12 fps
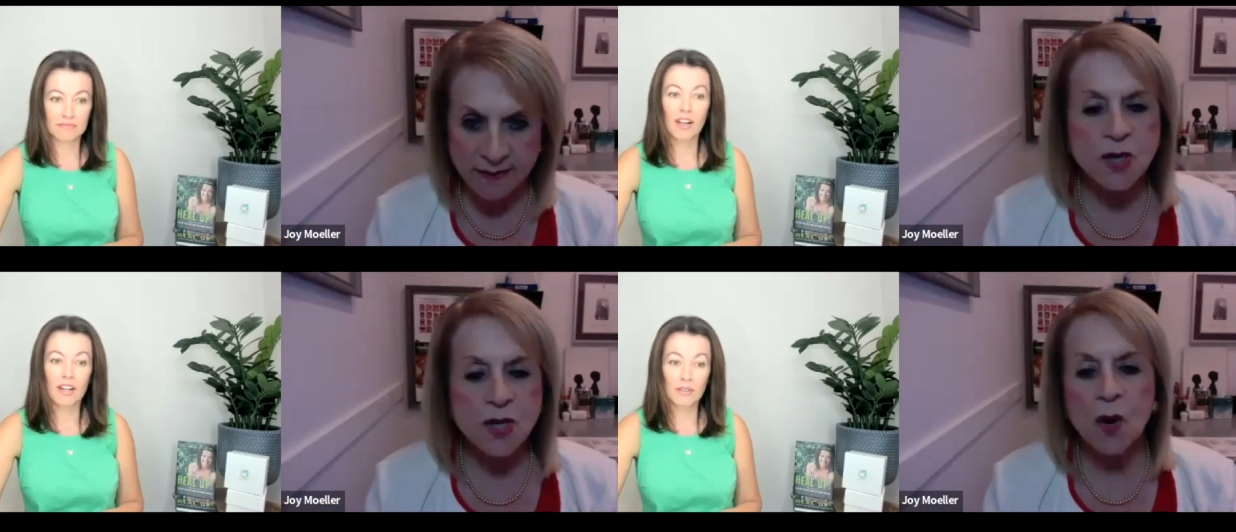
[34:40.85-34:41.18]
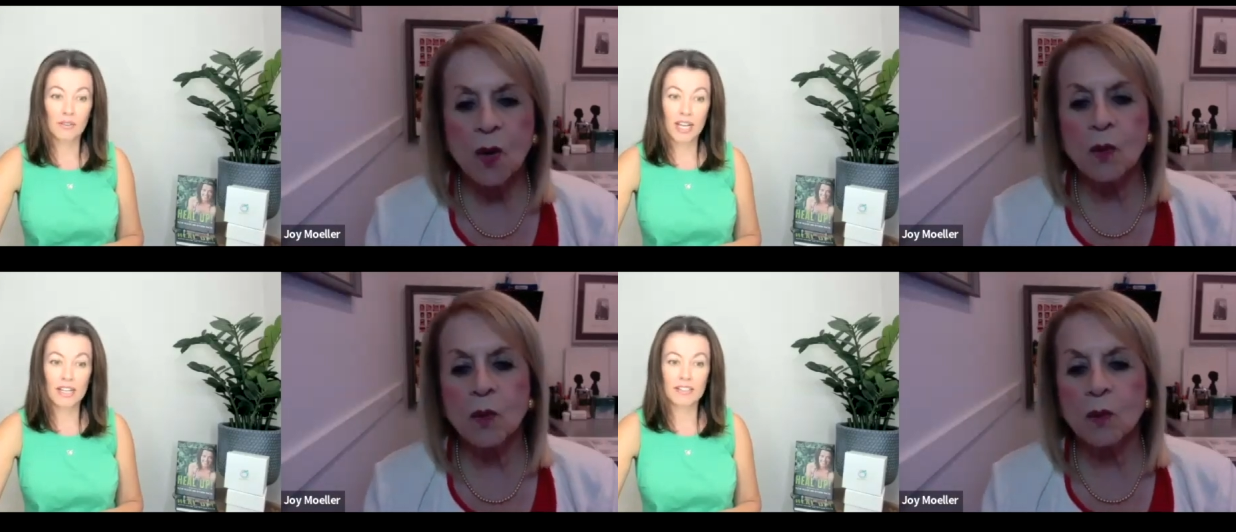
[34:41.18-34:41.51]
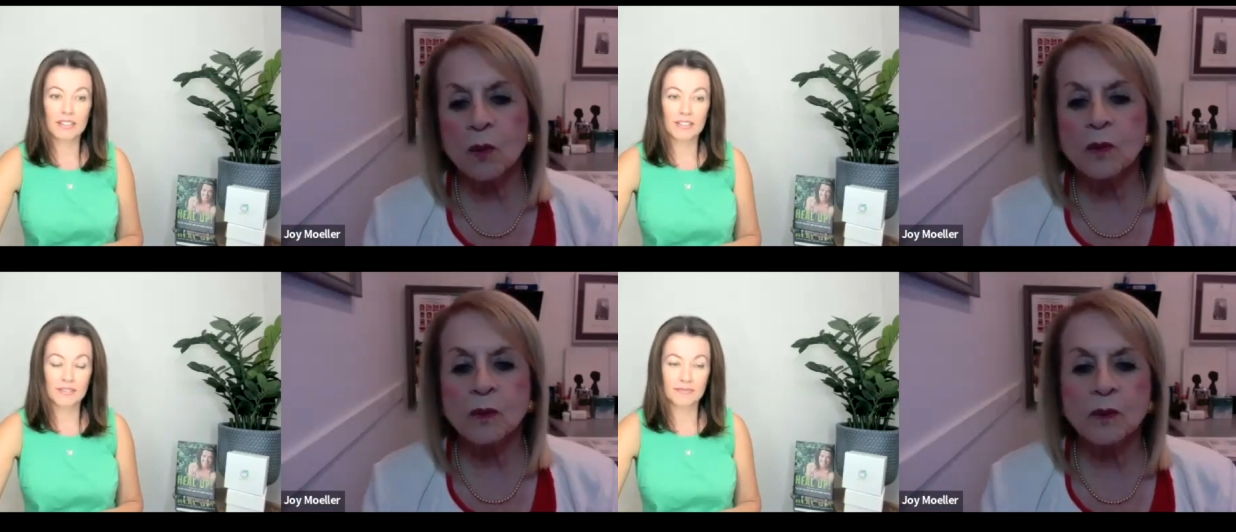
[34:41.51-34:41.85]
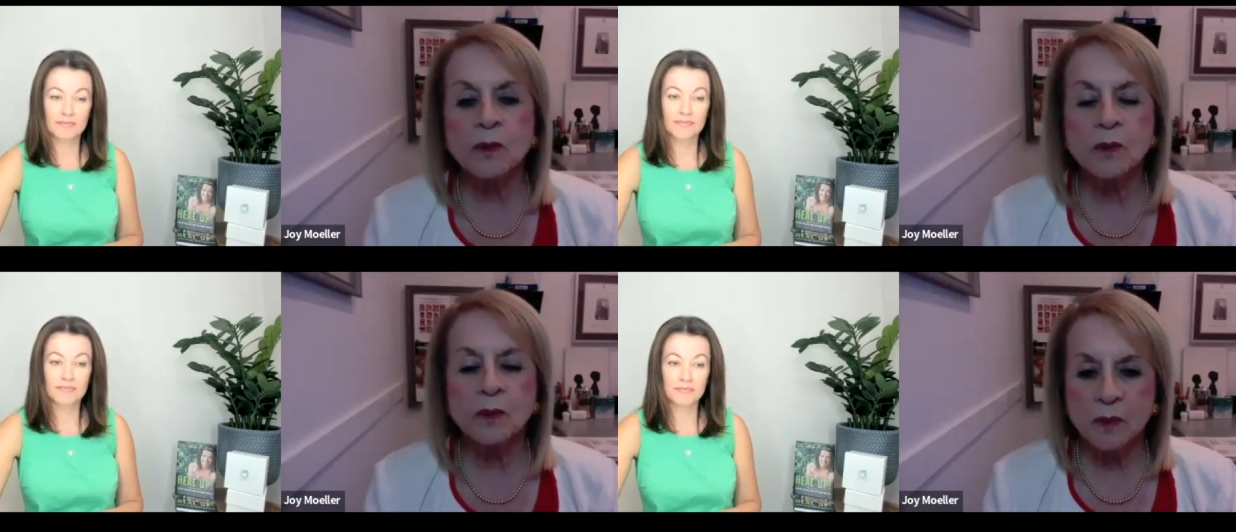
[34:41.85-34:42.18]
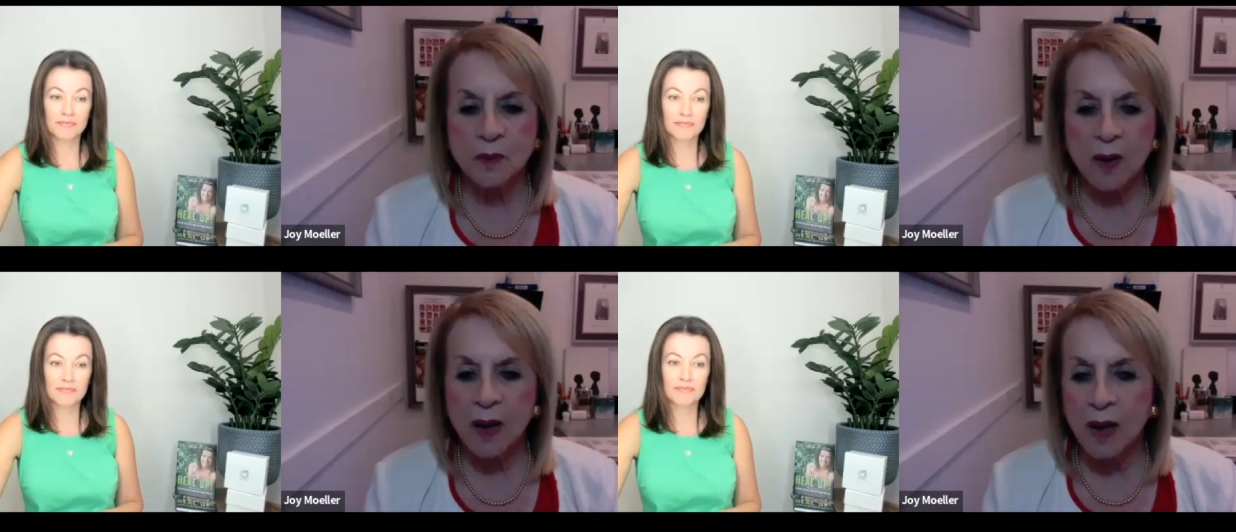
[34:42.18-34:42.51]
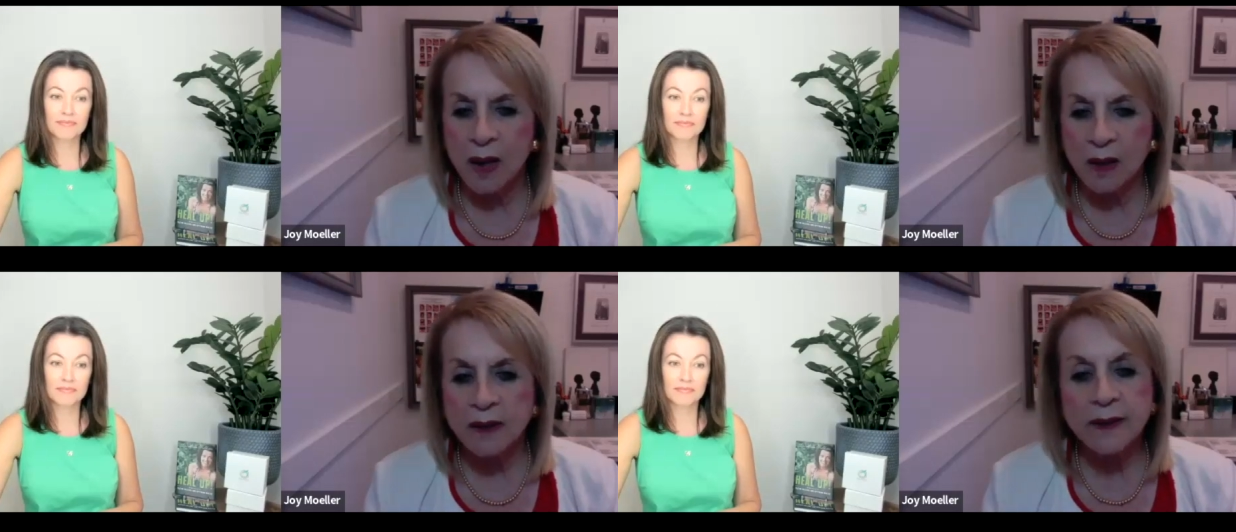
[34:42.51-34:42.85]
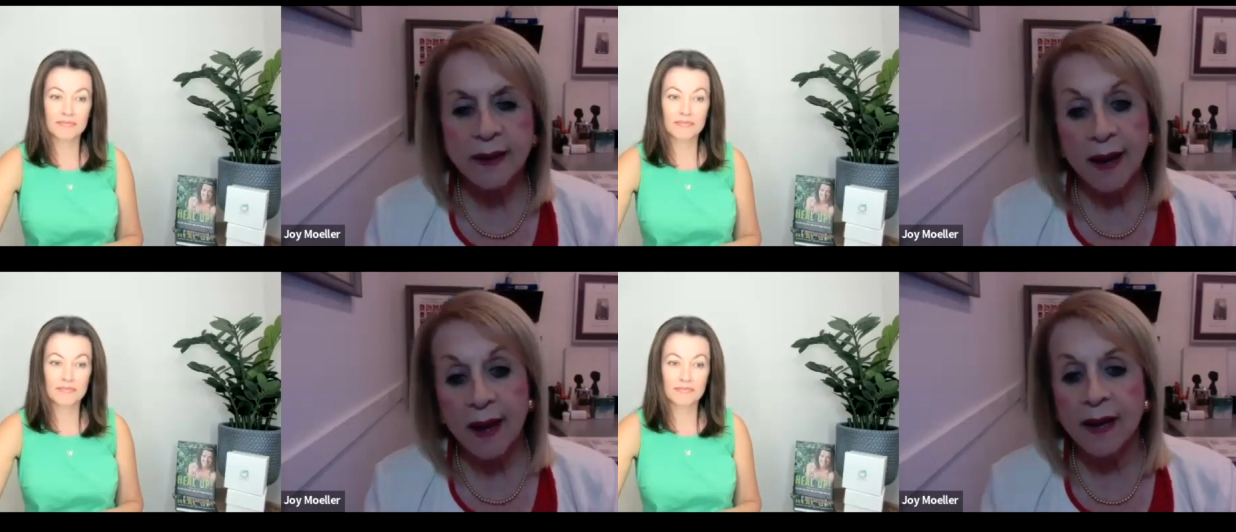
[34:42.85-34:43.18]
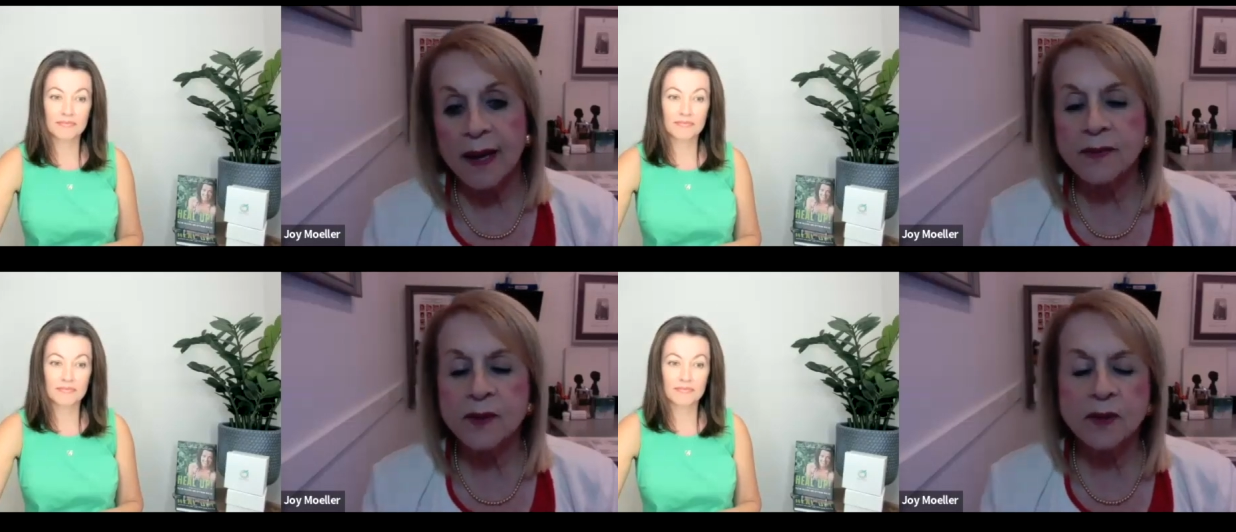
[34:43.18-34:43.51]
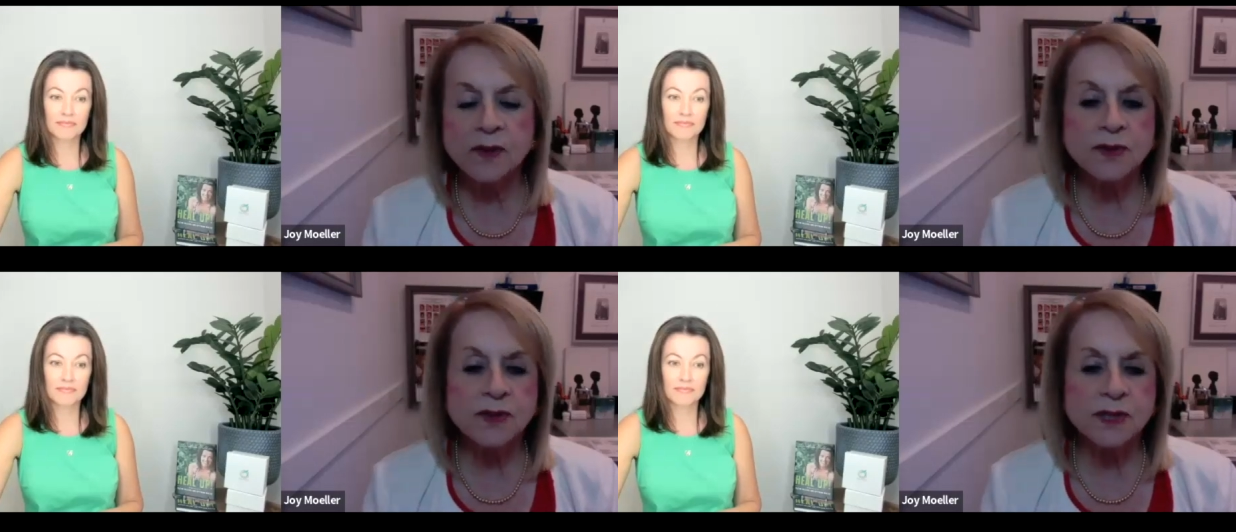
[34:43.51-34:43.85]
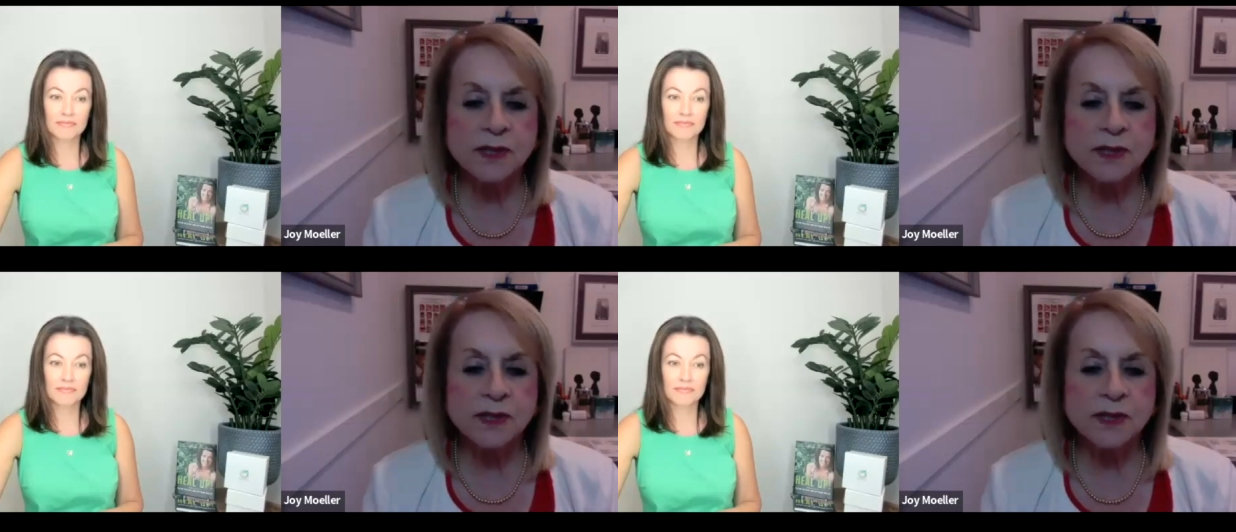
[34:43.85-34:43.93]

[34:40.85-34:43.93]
Speaker 1: So, right. Uh, yeah, and there's